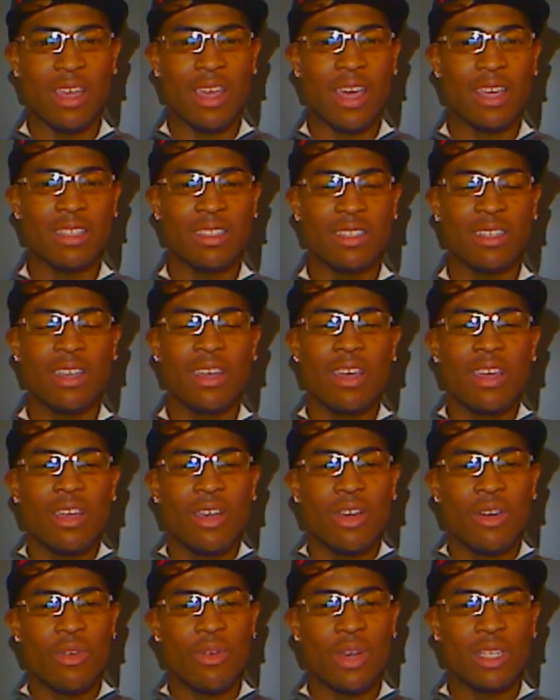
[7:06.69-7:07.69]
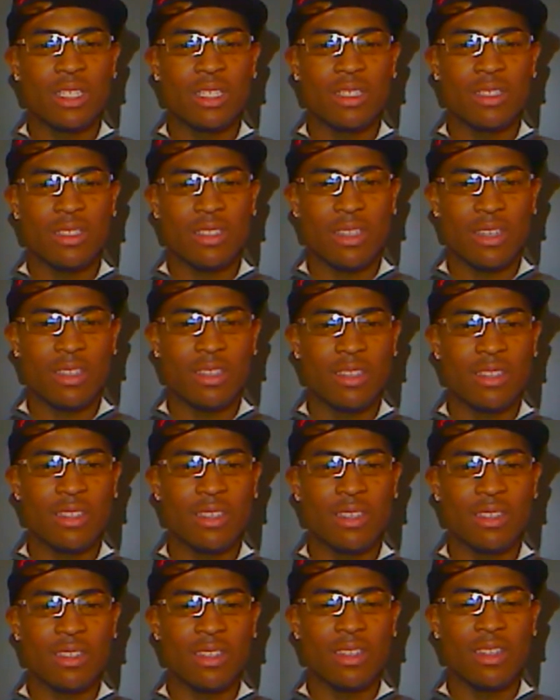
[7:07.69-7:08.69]
Ask questions in a
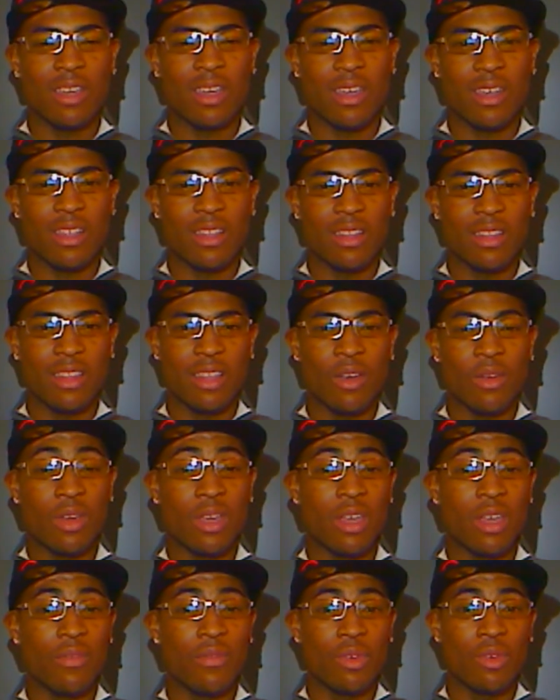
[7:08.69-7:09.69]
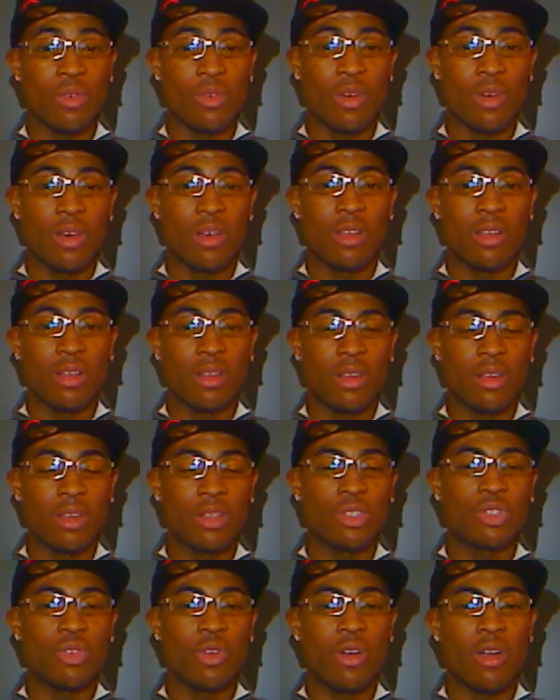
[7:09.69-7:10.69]
sense that they'll give you a
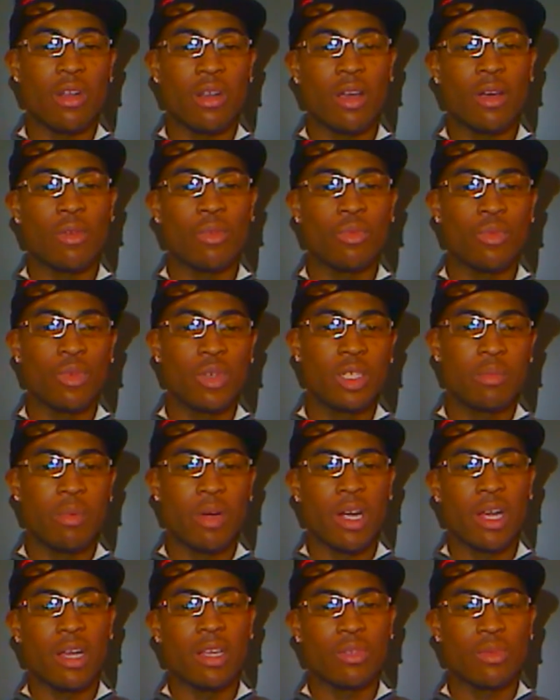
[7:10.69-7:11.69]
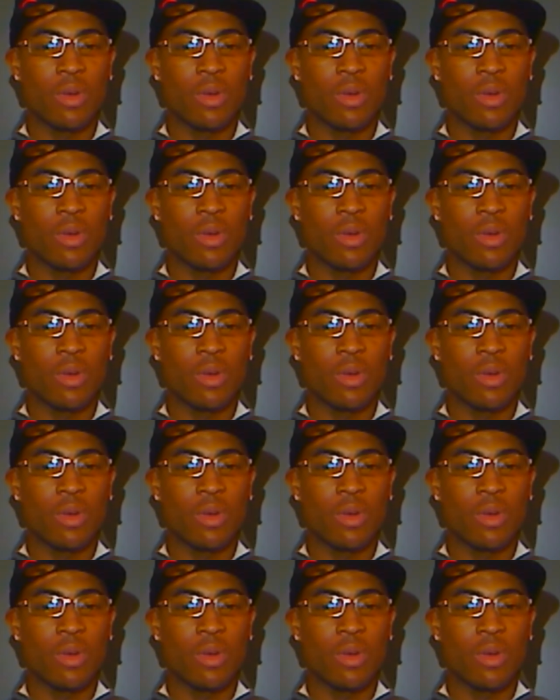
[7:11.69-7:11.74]
drawn out response,